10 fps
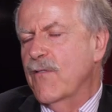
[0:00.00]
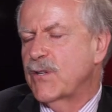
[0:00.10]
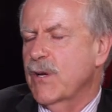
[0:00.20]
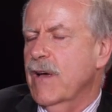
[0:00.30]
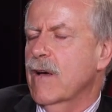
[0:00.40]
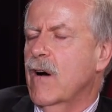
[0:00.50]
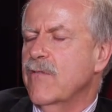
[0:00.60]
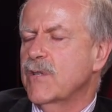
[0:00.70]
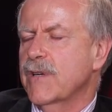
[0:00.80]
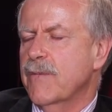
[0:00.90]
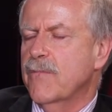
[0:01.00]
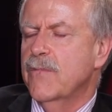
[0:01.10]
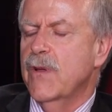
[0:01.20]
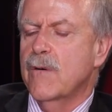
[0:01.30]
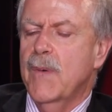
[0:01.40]
Obviously,
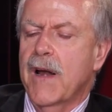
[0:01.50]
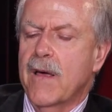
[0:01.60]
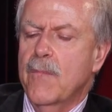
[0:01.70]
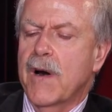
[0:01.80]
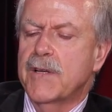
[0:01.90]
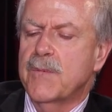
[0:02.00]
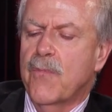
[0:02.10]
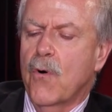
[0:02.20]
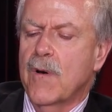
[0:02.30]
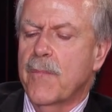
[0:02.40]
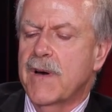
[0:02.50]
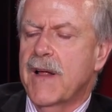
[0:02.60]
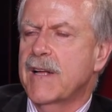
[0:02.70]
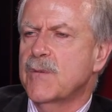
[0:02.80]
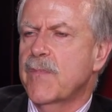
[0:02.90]
you know, money's important,
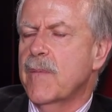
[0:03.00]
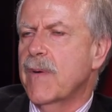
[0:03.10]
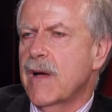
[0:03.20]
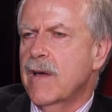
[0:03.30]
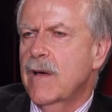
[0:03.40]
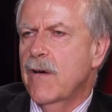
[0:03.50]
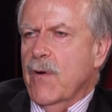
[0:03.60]
but it hasn't been my.